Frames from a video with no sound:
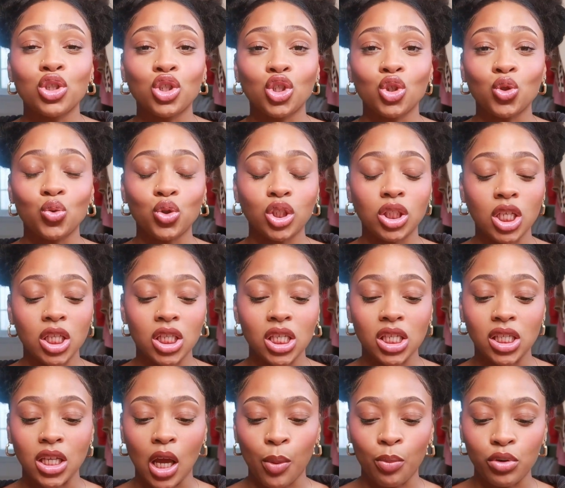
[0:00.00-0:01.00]
260
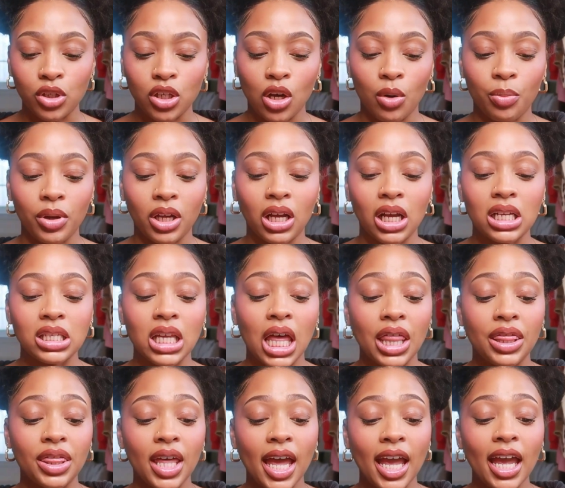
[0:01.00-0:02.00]
Sample Sale, because
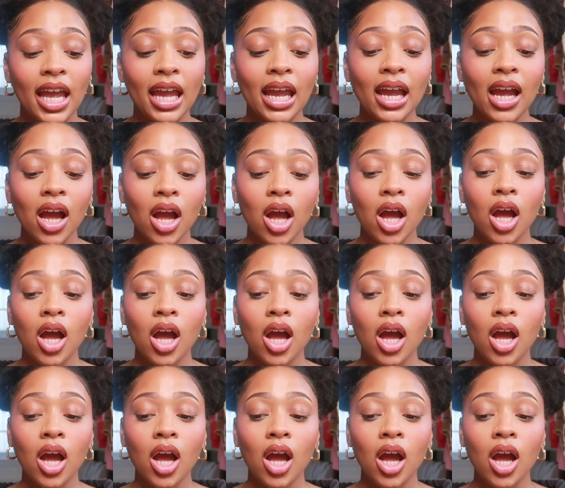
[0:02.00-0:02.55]
they